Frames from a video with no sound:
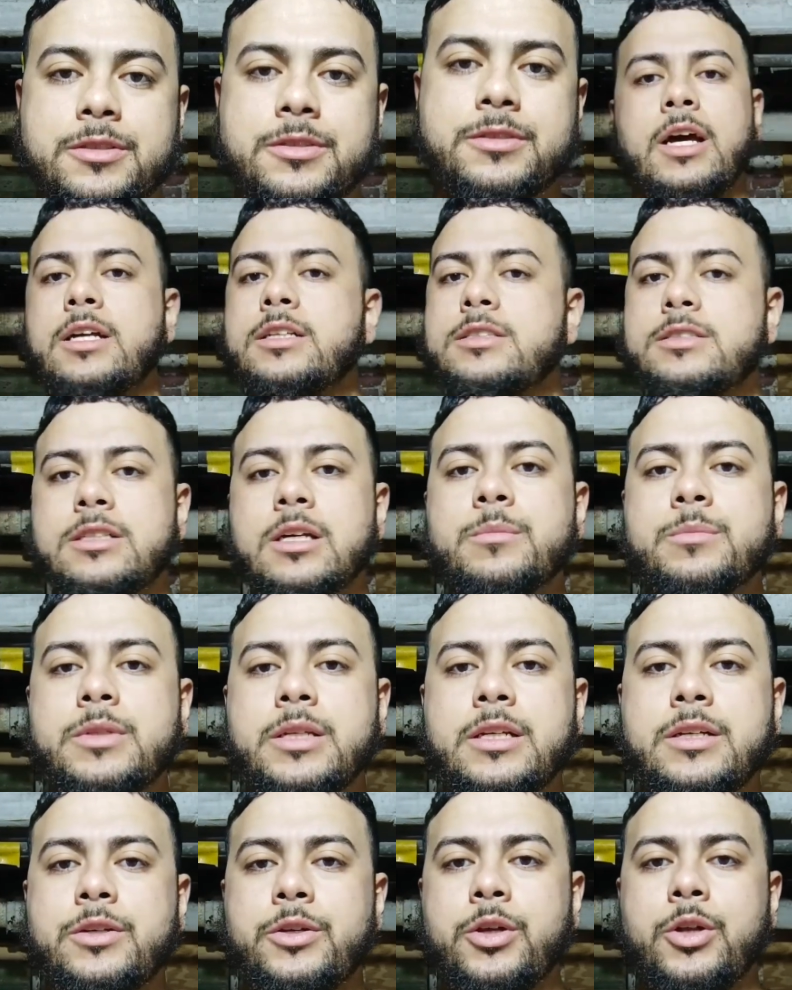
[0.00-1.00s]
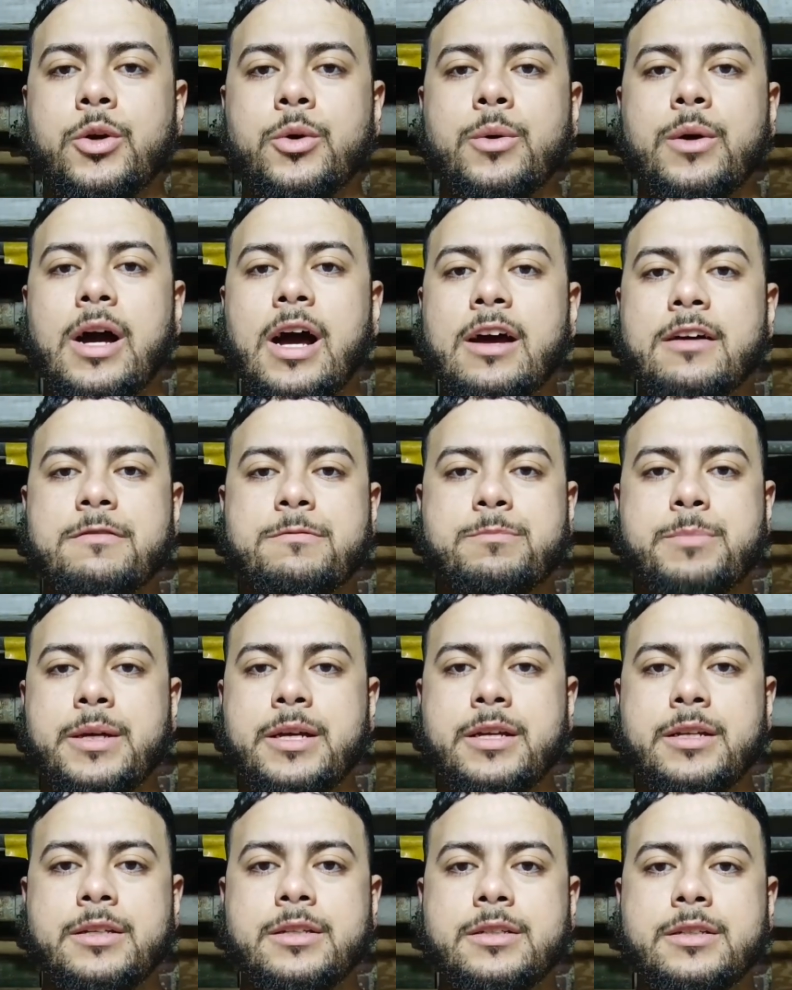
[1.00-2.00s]
And something, I've
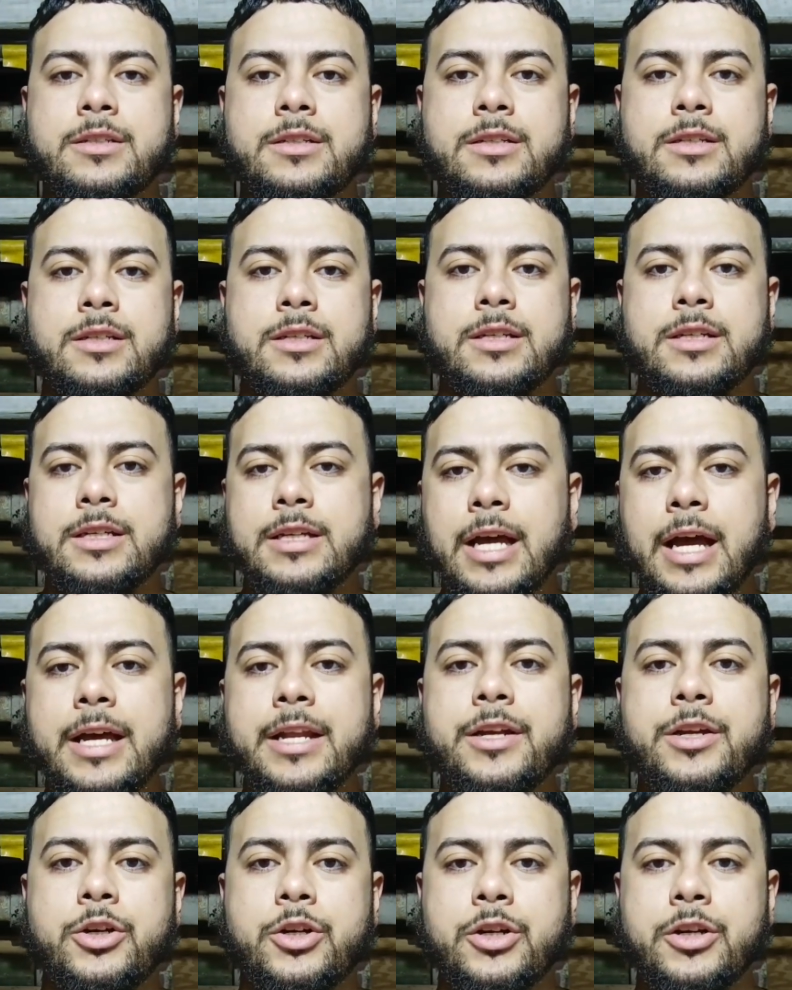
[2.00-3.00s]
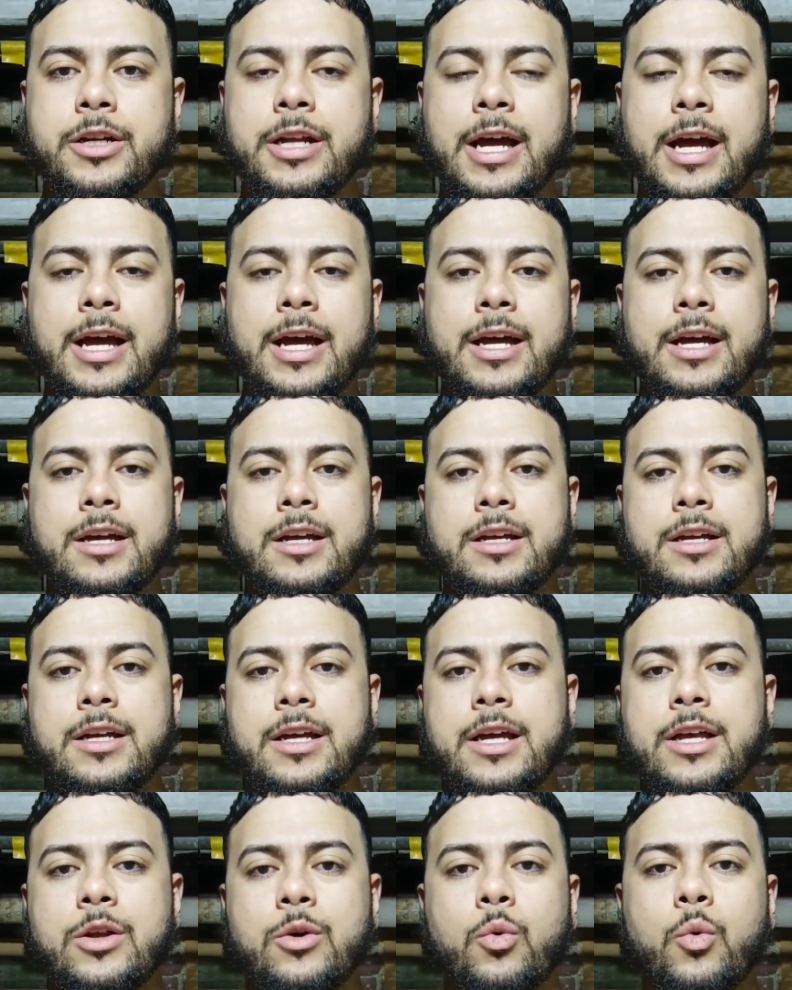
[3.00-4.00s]
been getting good at
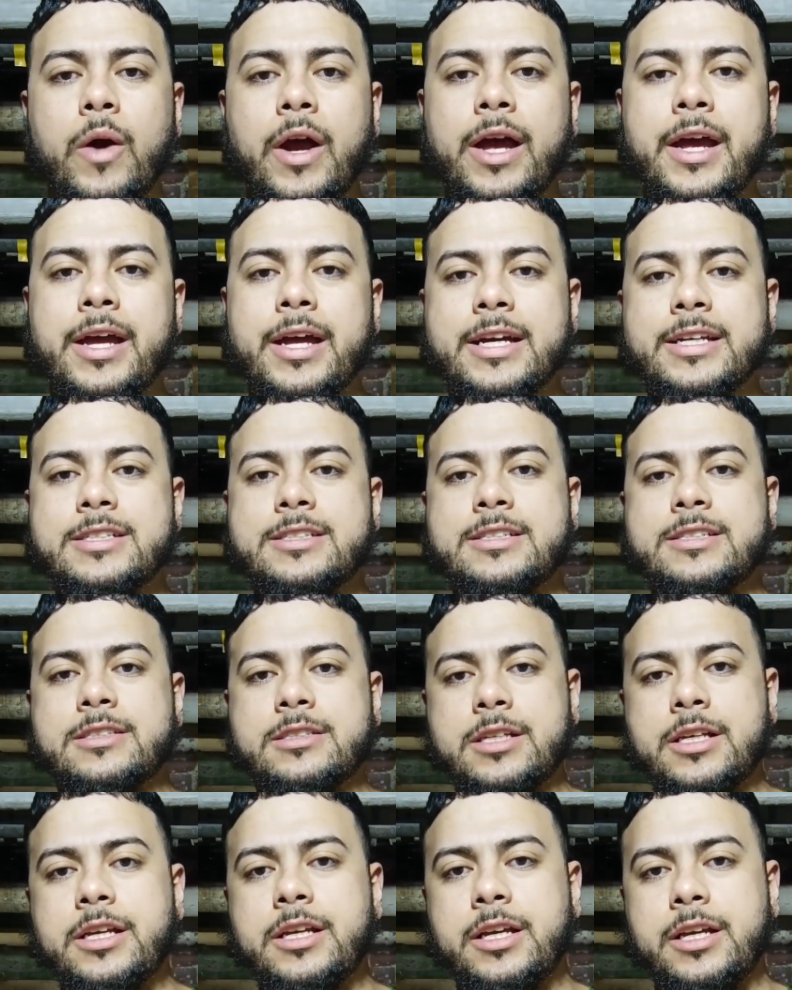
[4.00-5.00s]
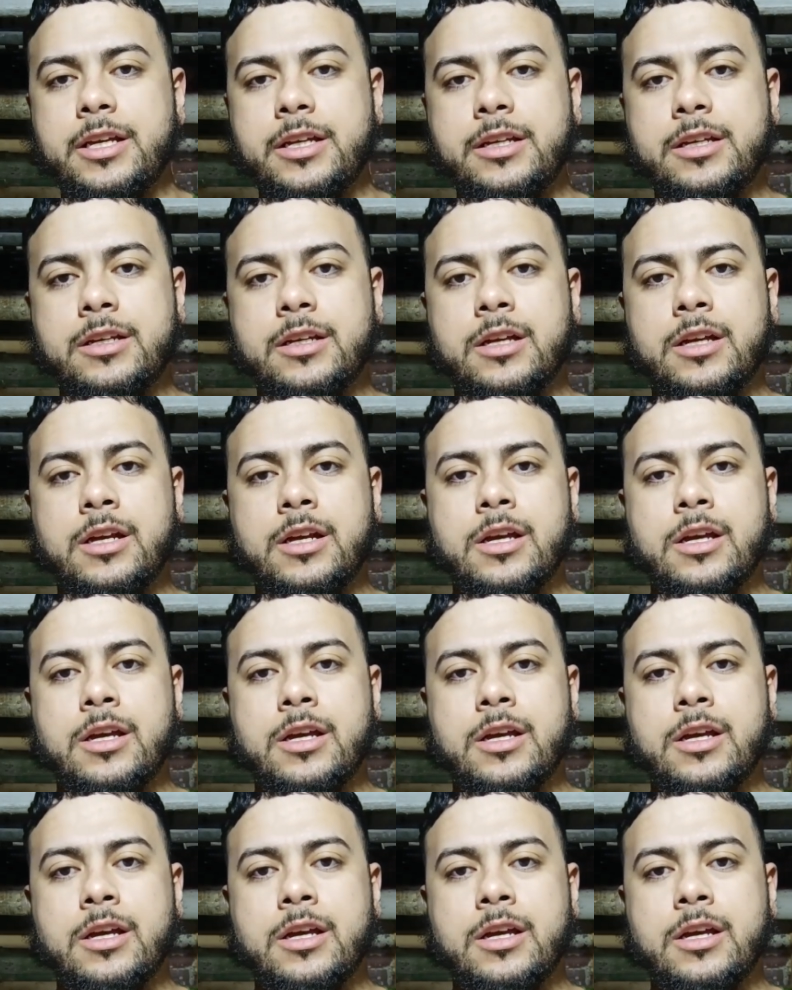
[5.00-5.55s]
in a way is seeing,